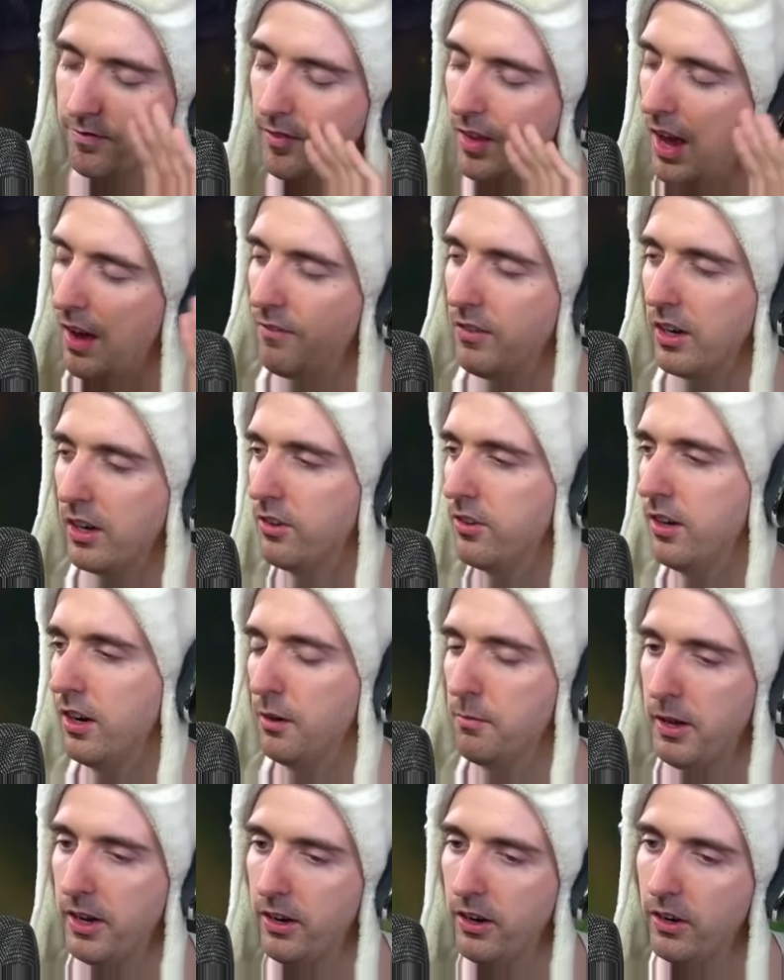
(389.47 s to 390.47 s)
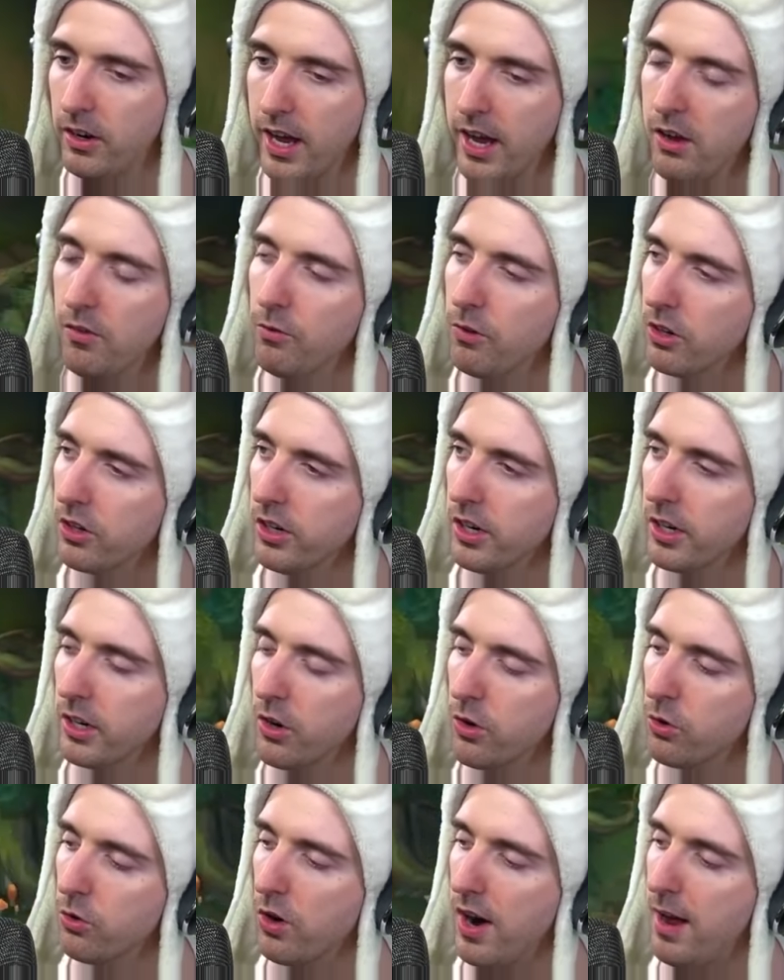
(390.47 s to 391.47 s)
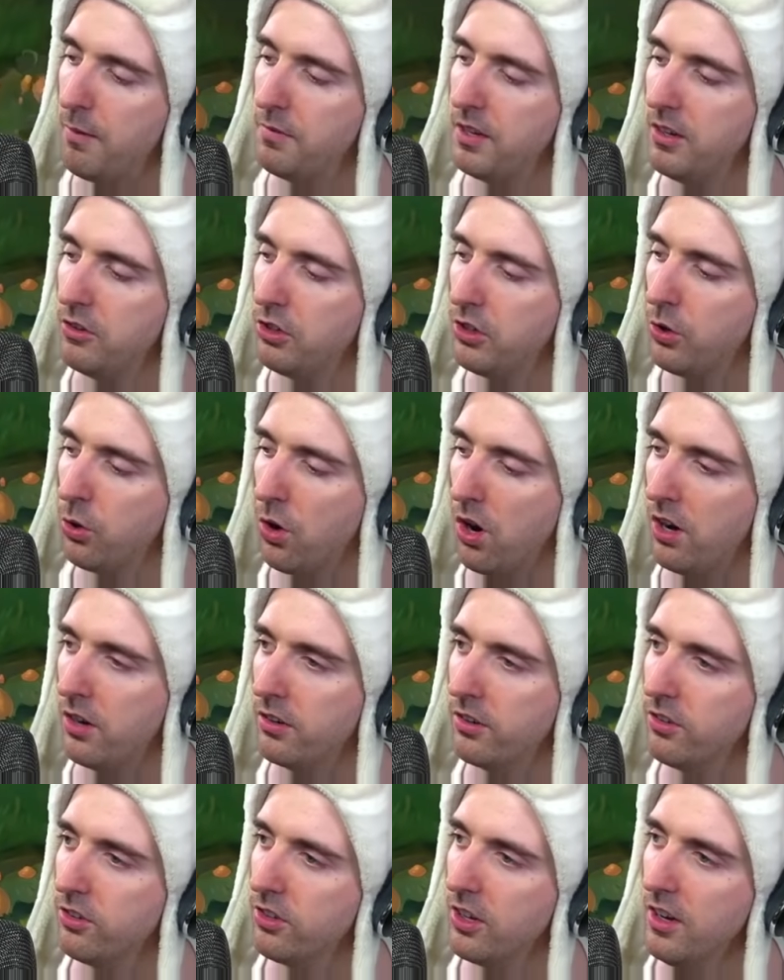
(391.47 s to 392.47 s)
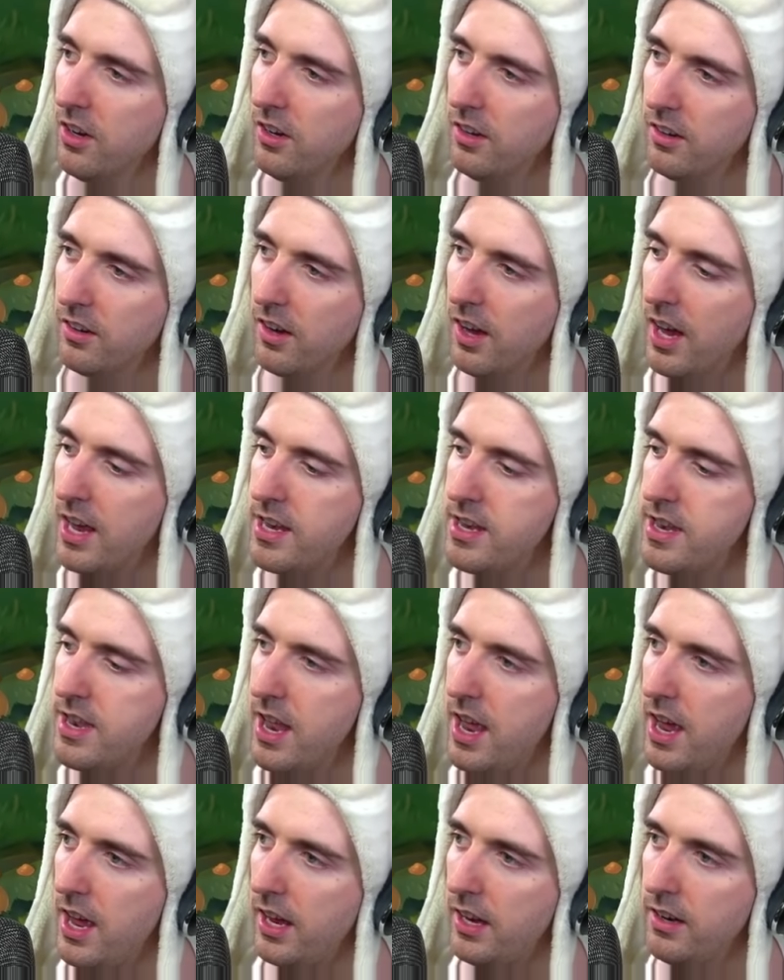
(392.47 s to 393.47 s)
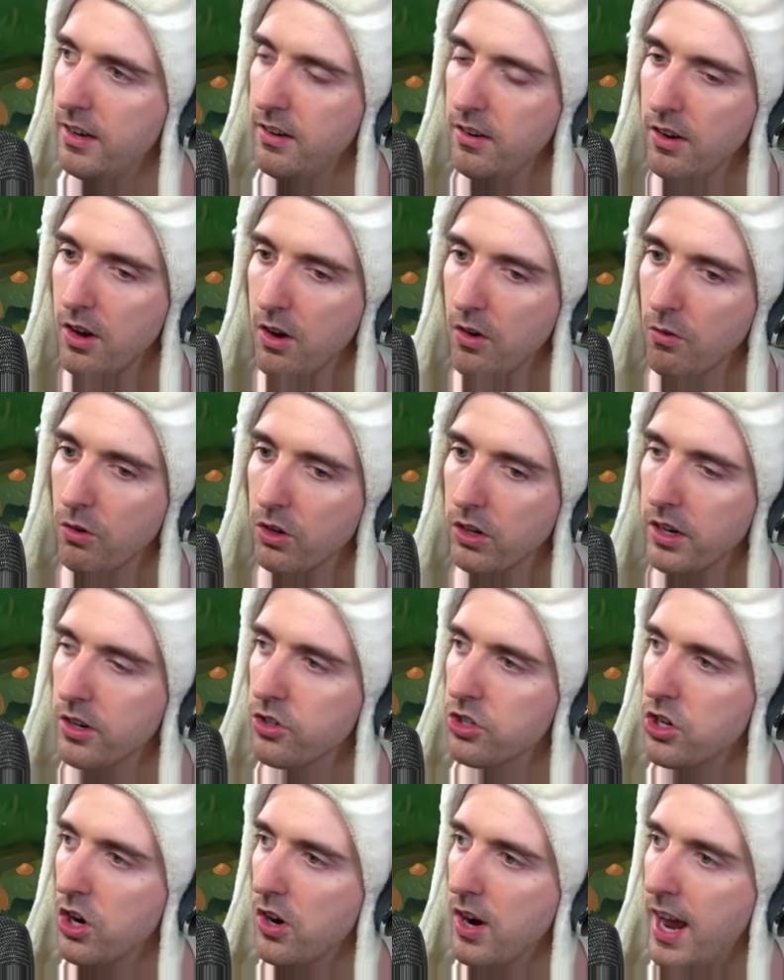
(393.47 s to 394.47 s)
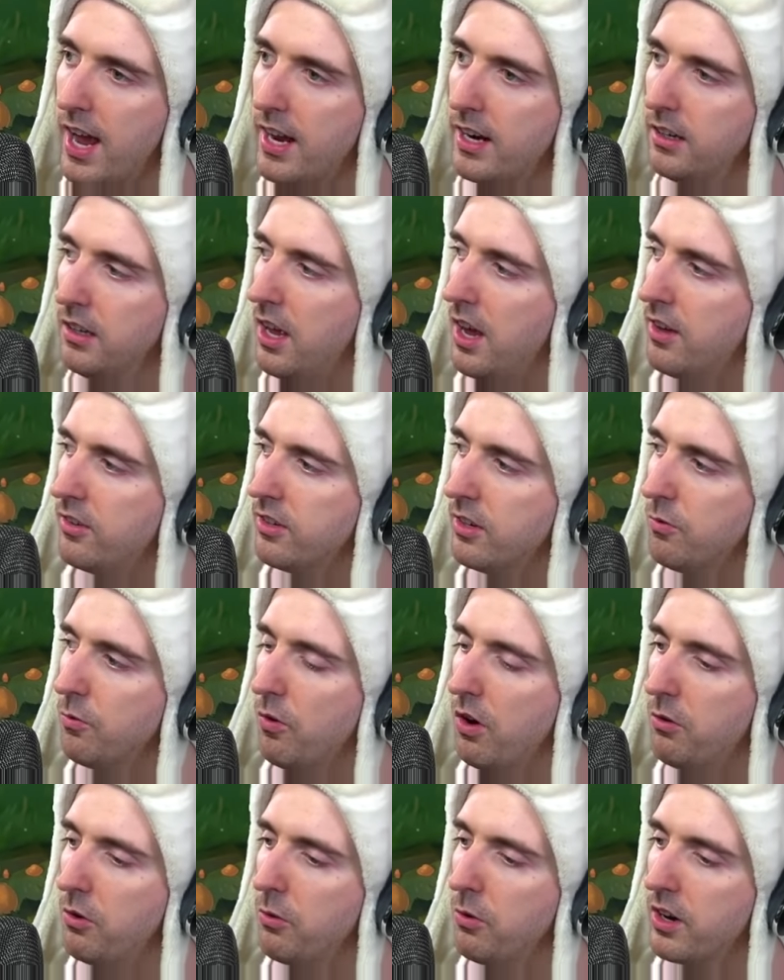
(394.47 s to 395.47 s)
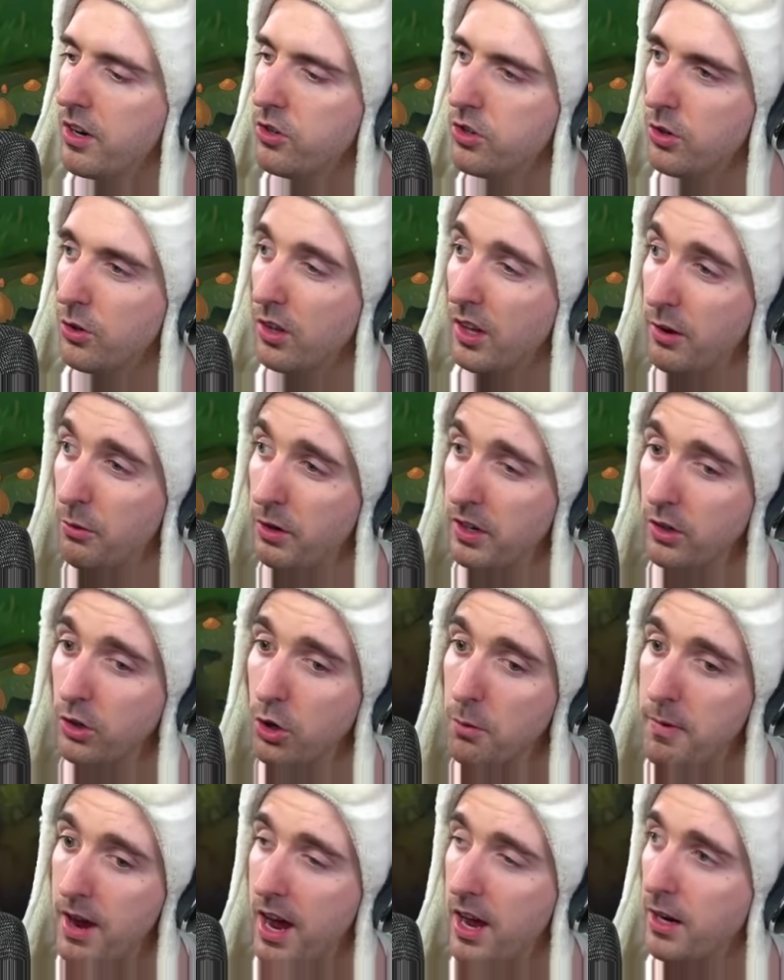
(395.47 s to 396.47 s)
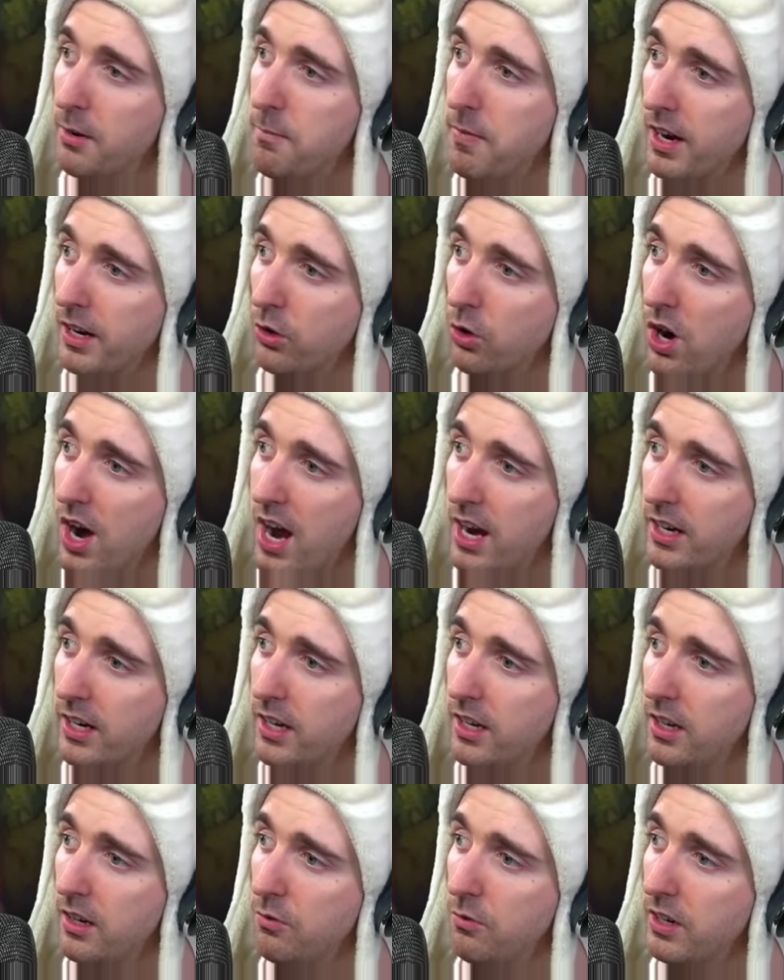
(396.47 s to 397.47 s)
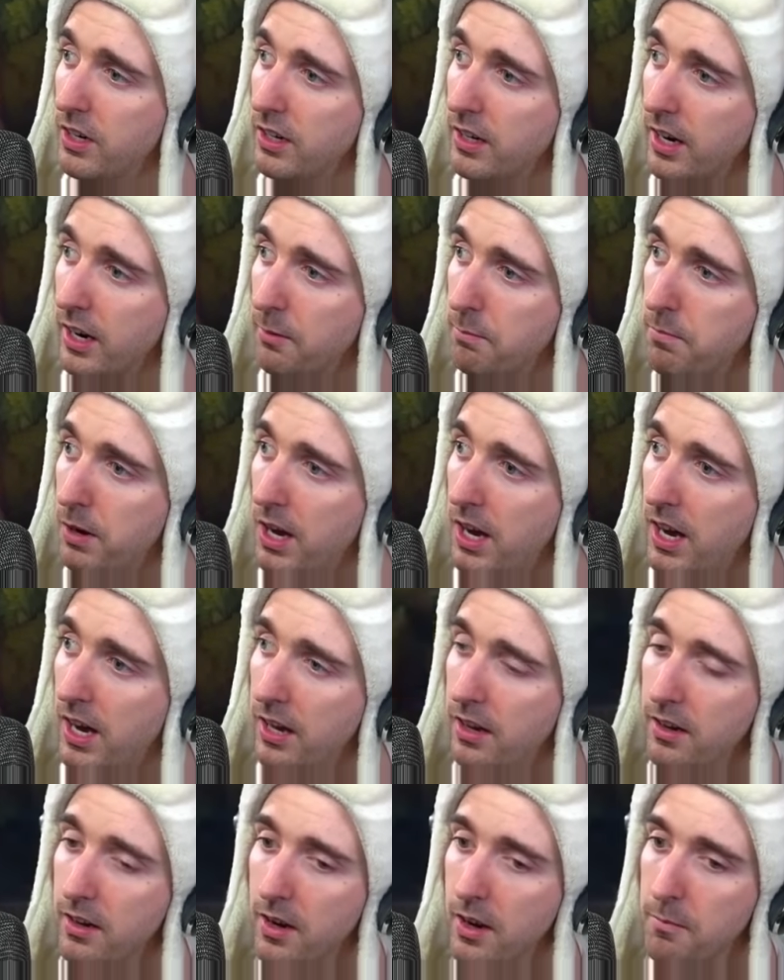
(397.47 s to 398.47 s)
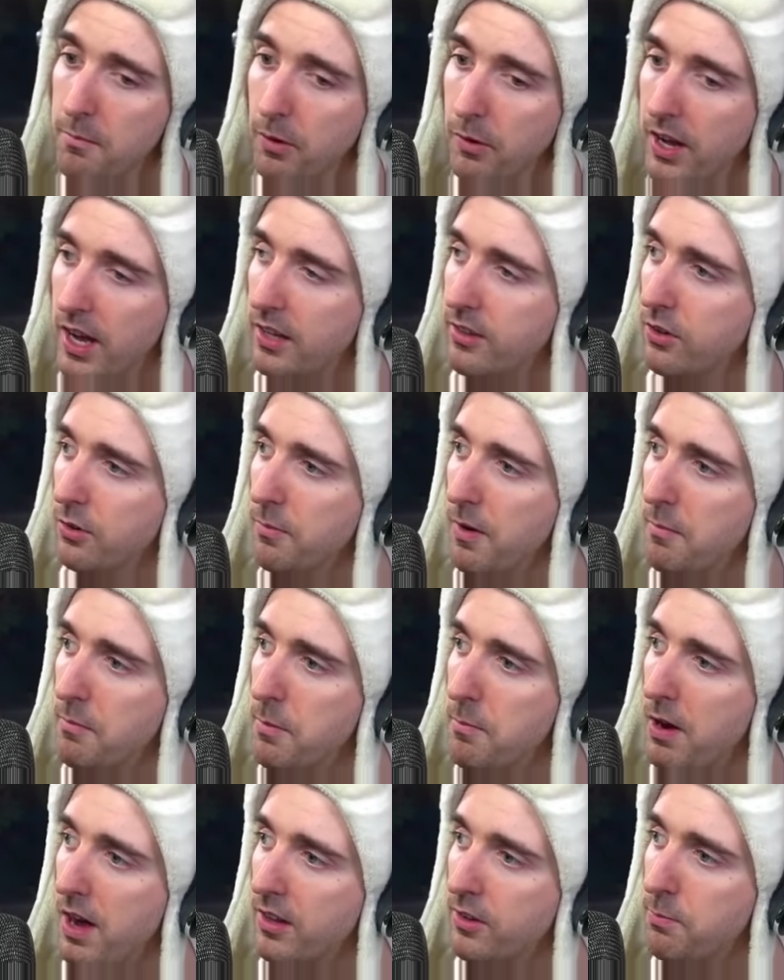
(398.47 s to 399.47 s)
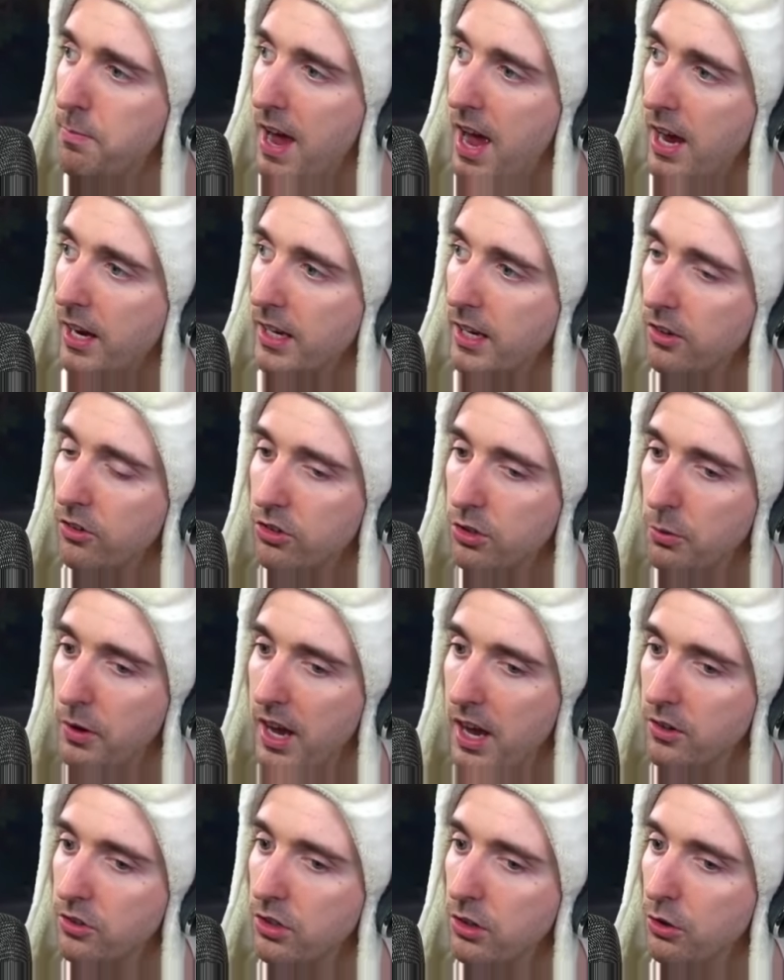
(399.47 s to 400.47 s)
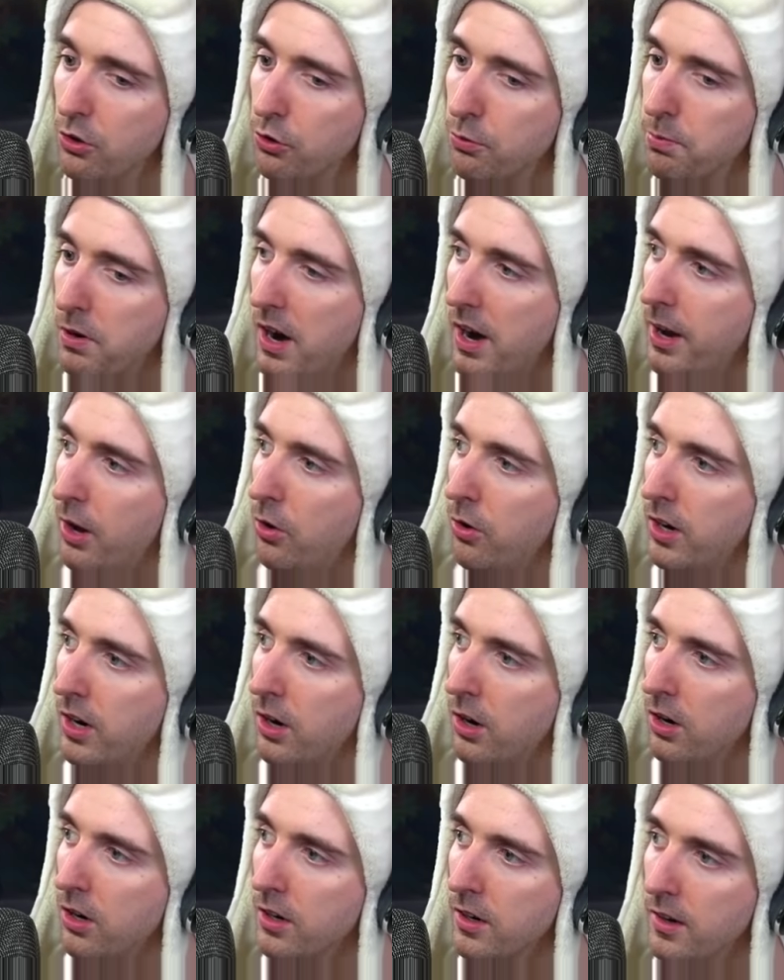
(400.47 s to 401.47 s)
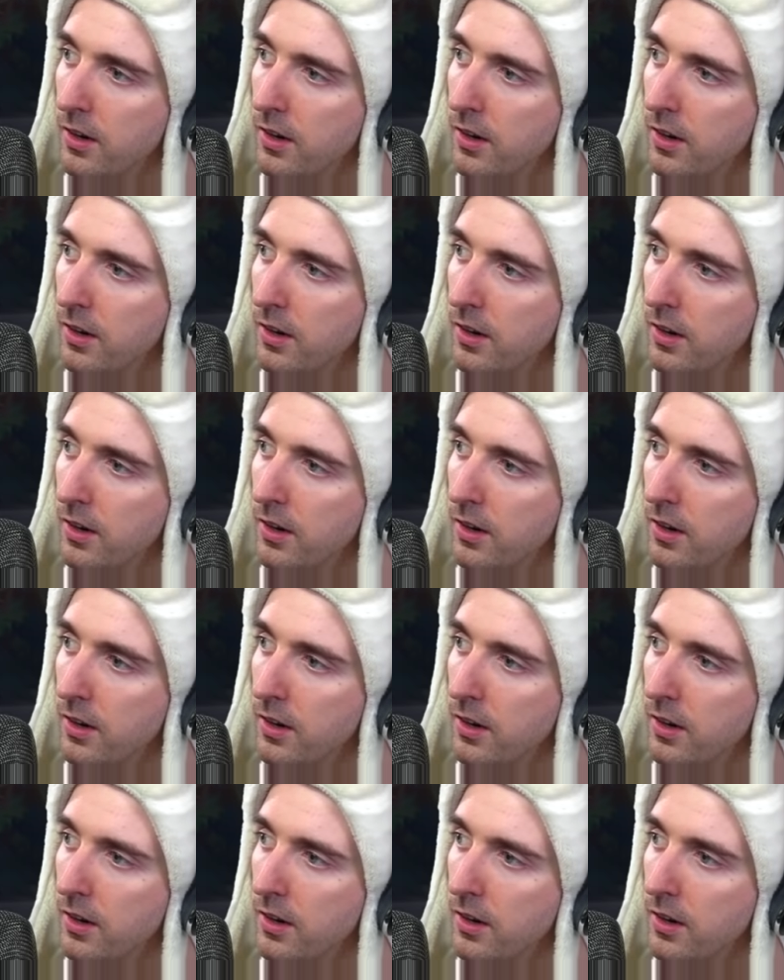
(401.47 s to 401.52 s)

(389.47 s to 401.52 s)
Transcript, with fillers: I'm not going to talk about it. Okay. We're going to go grab these Krugs. And then we're going to start analyzing what we want to do. Like, we can go back and buy Kraken. We can gank bot. But we have to remember bot's backing, so we actually lose prio here.